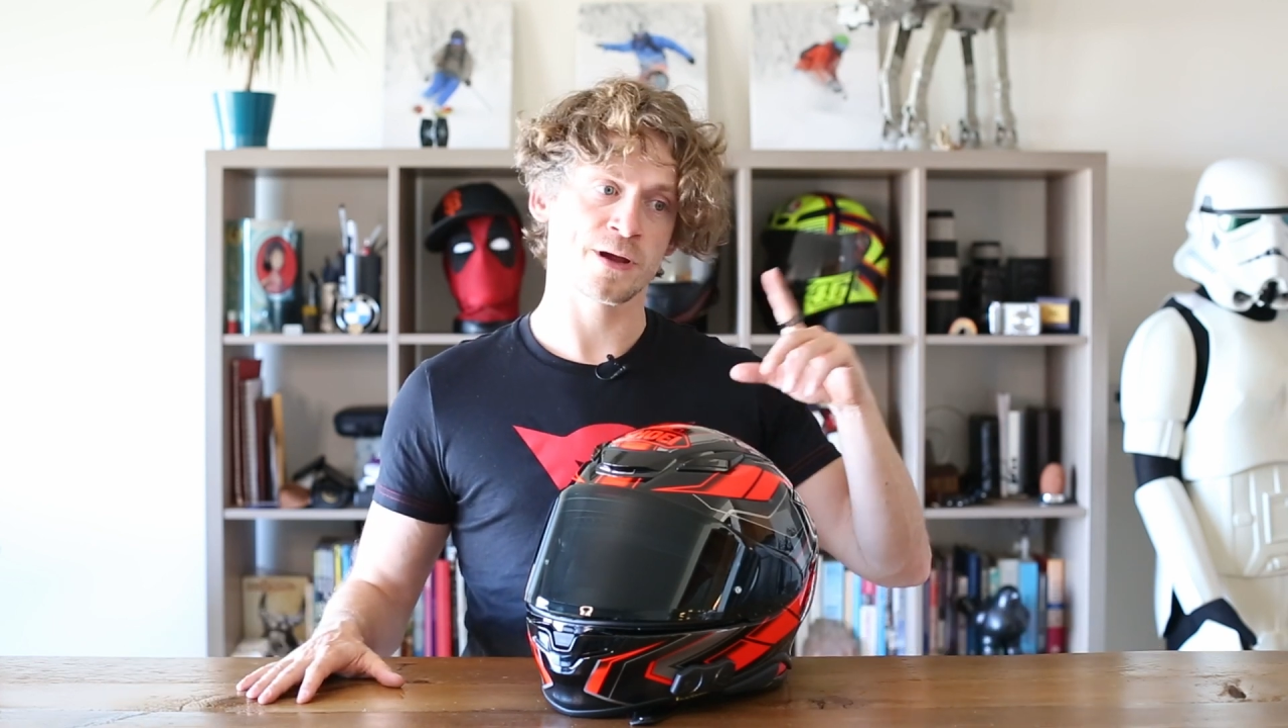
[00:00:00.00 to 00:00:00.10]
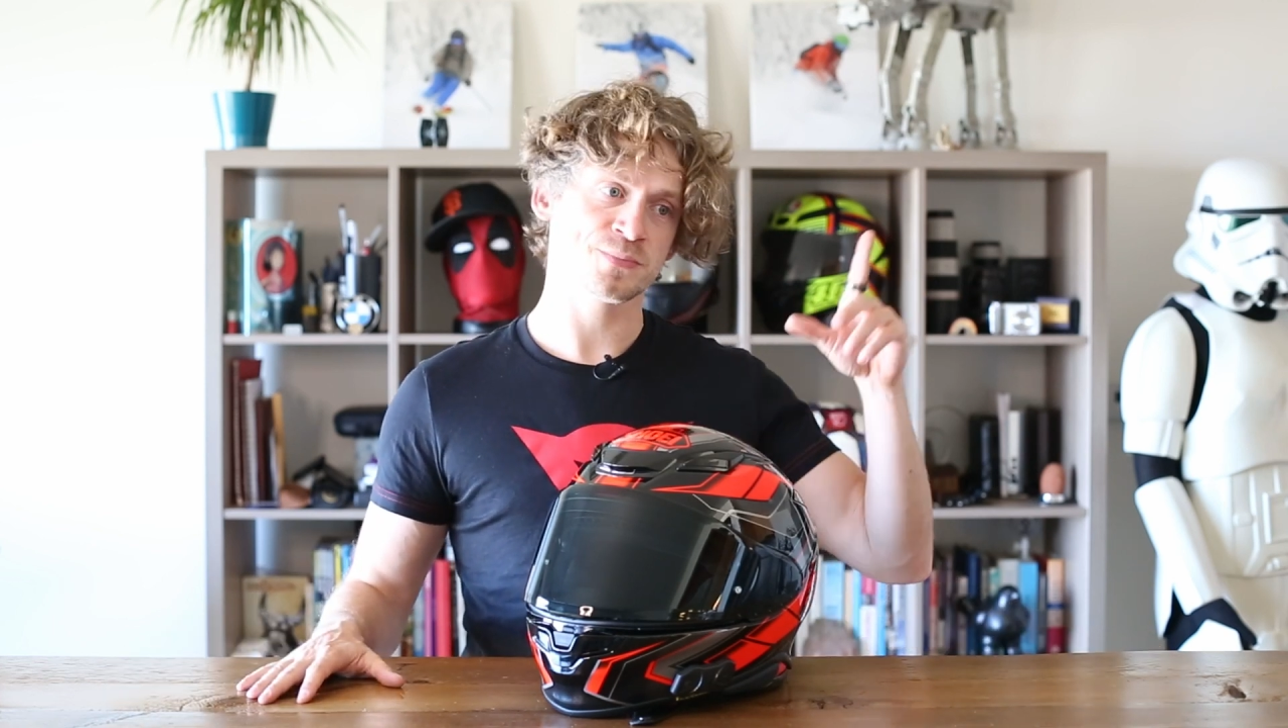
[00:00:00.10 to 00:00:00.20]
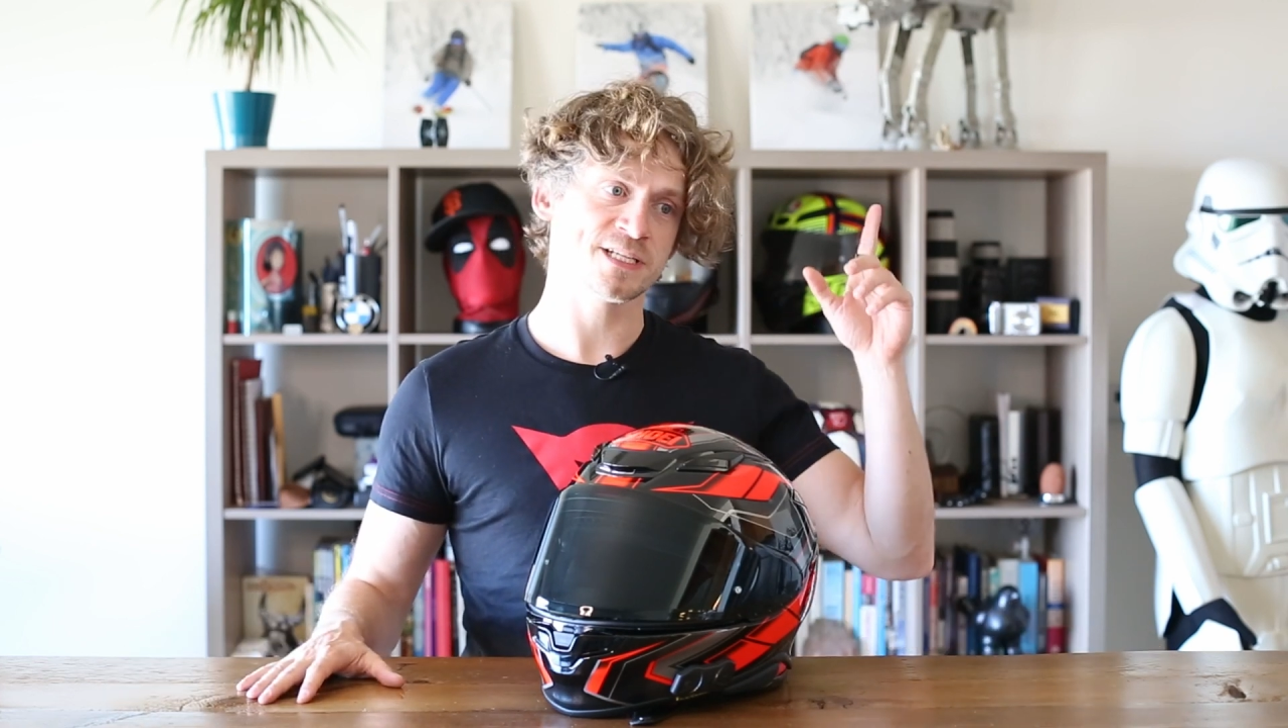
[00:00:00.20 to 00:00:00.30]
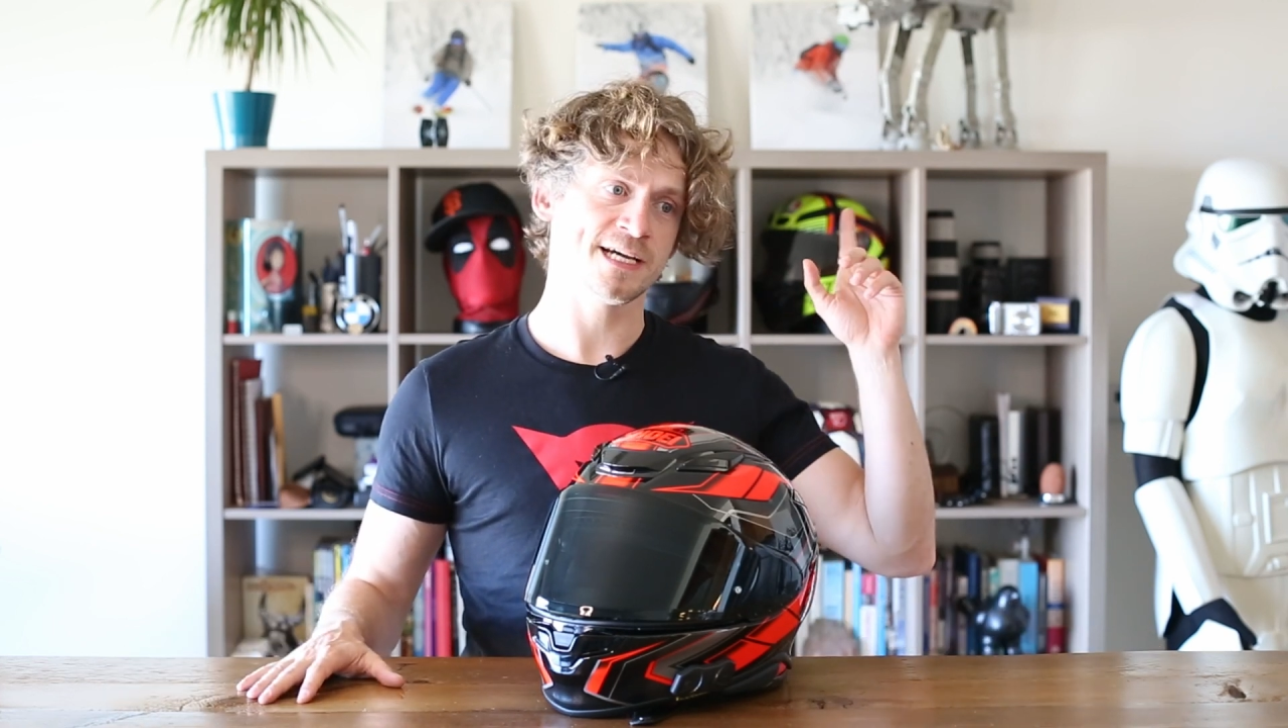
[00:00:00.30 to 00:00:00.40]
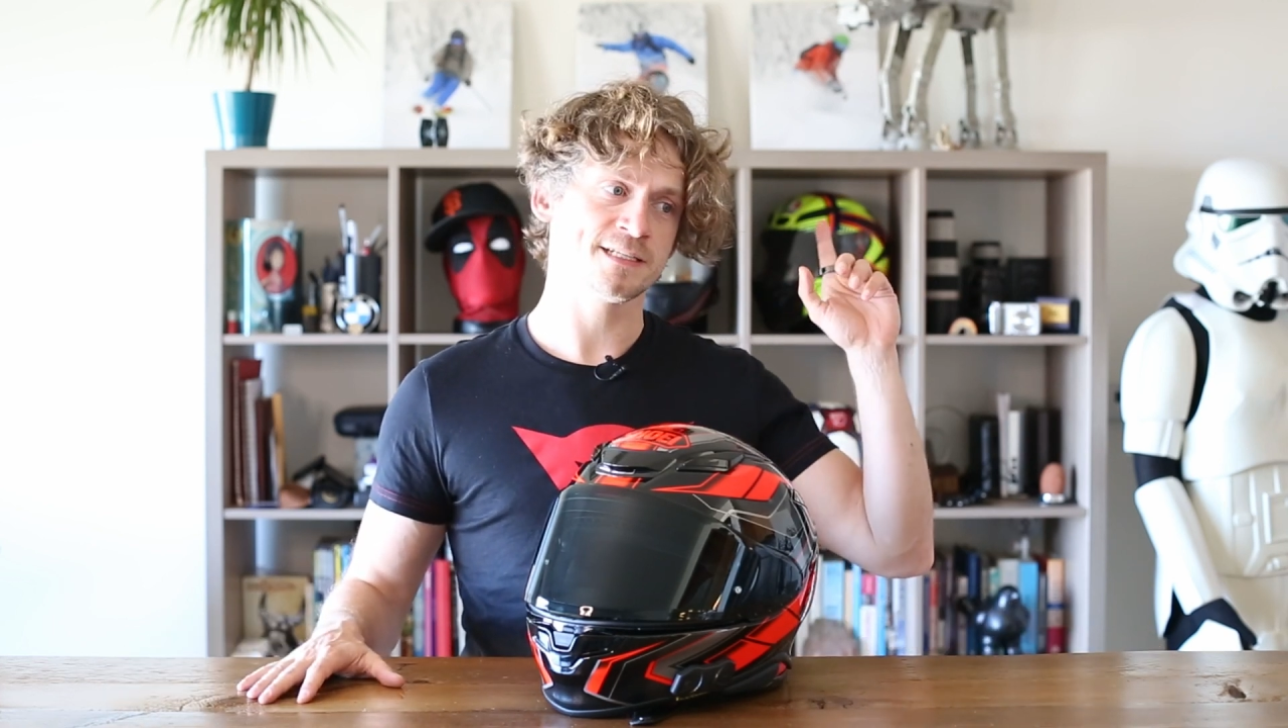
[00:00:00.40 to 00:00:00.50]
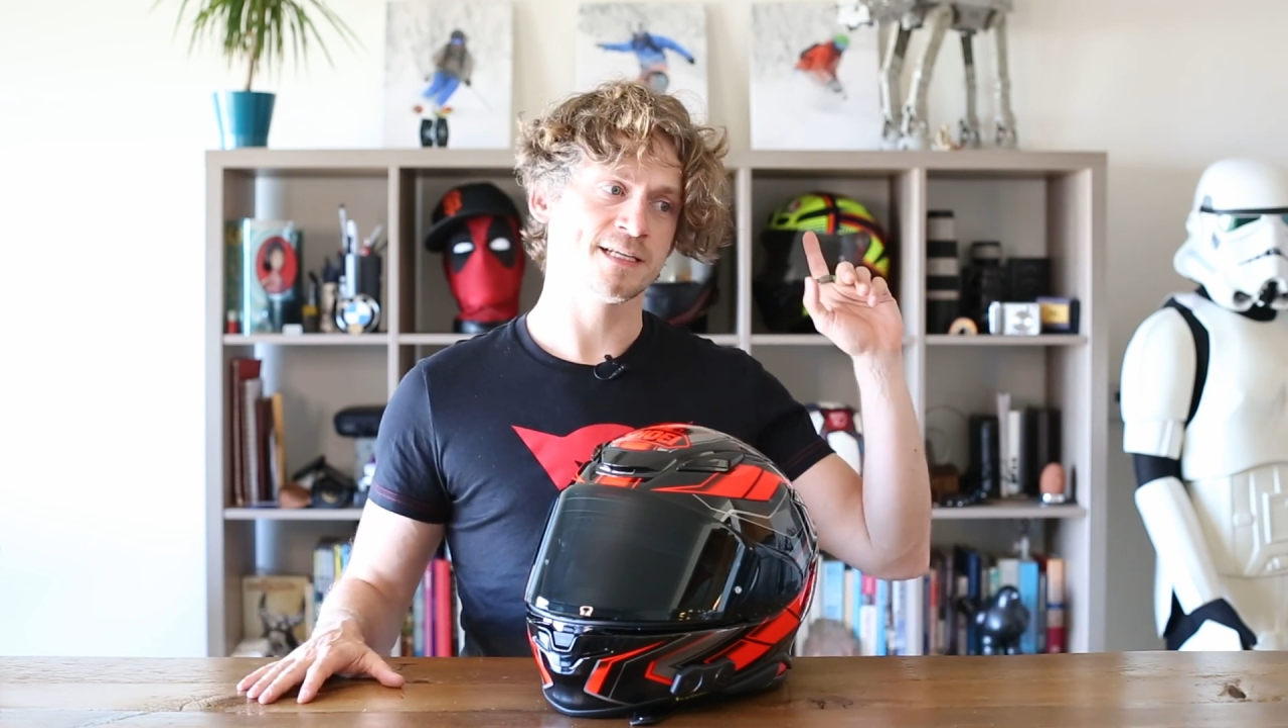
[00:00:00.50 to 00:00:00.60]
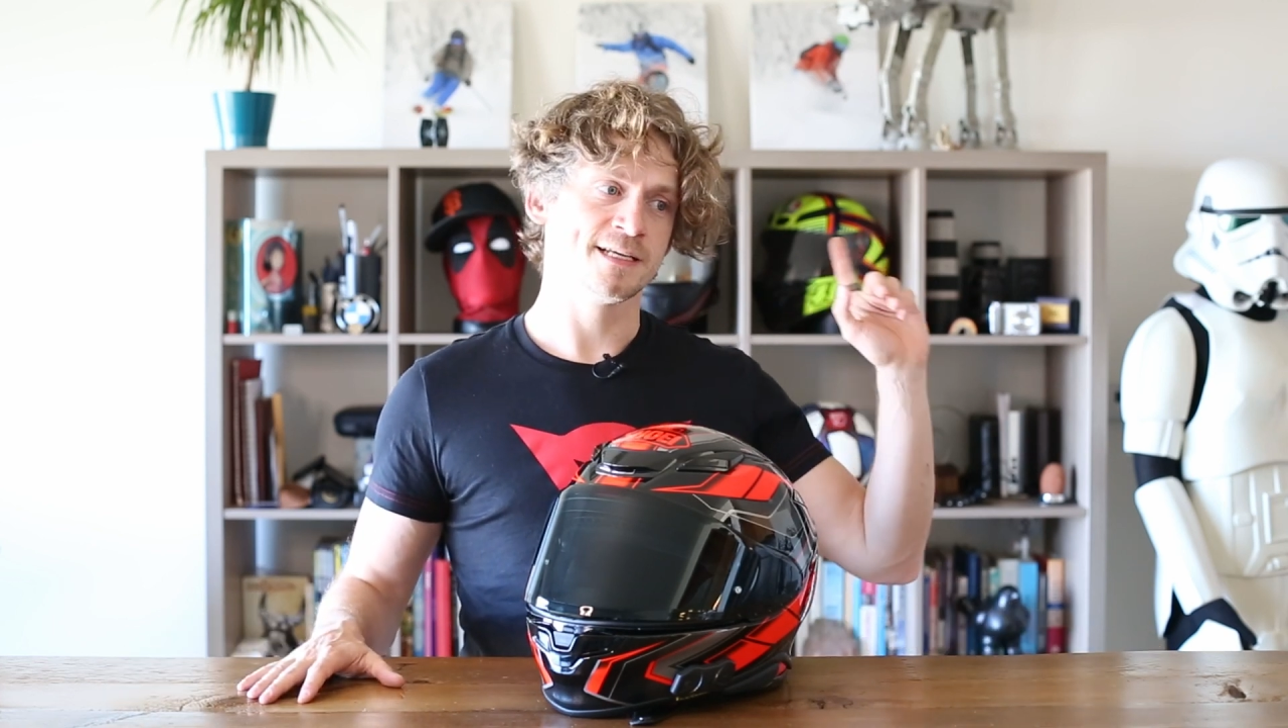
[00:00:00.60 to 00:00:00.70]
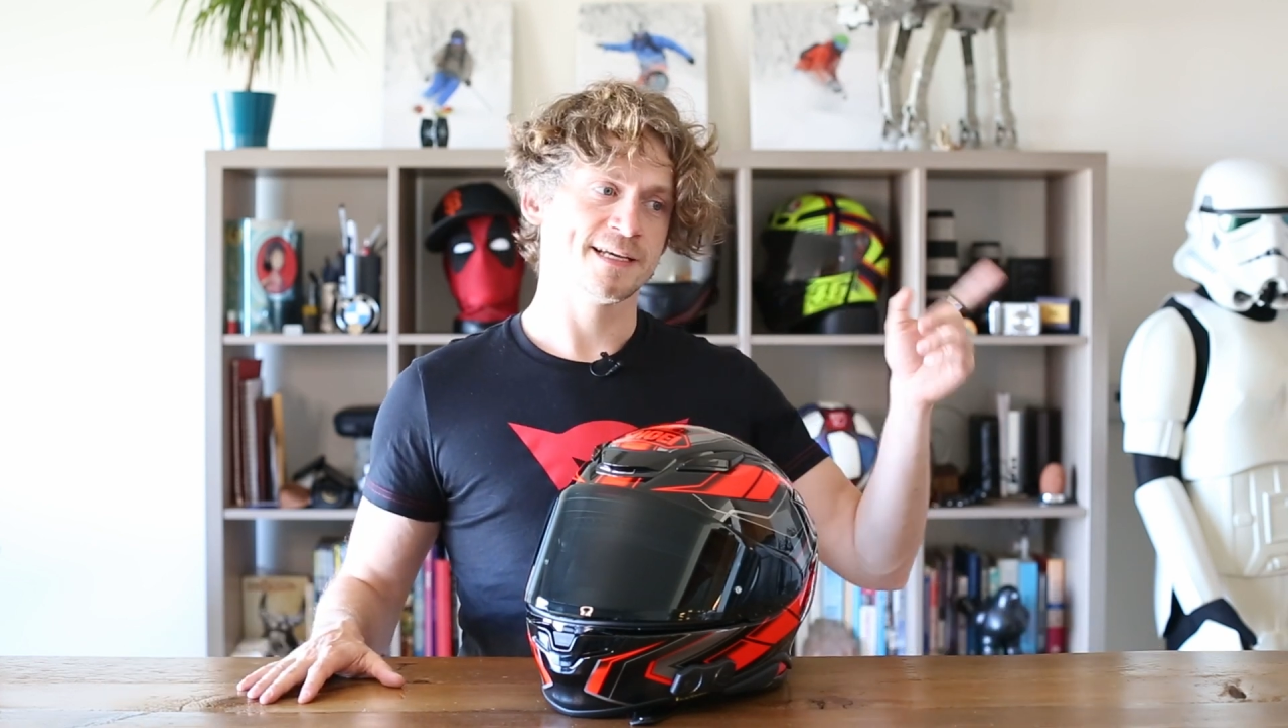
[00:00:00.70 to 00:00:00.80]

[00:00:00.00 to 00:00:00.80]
website